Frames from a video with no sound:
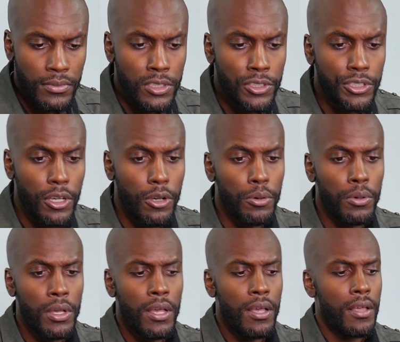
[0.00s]
So,
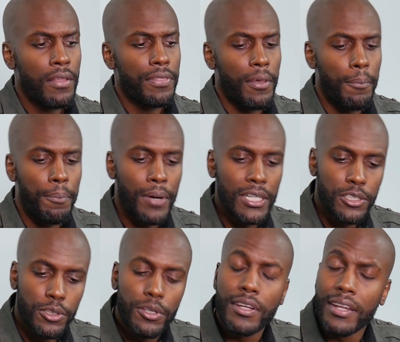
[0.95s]
the
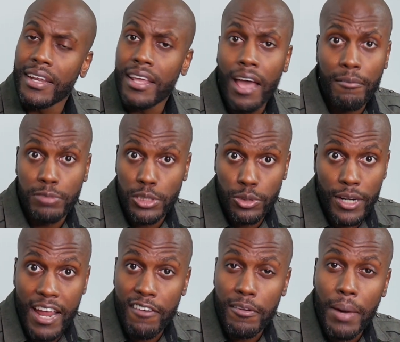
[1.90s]
preacher, and I'm sure
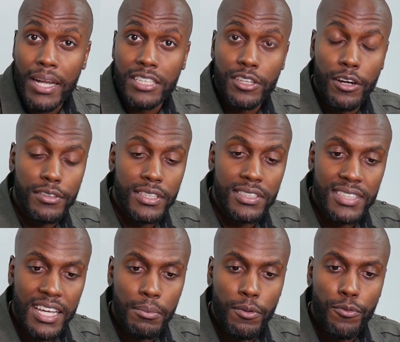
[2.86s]
everybody's heard this
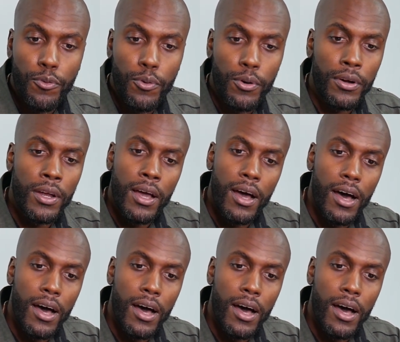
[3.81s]
saying before.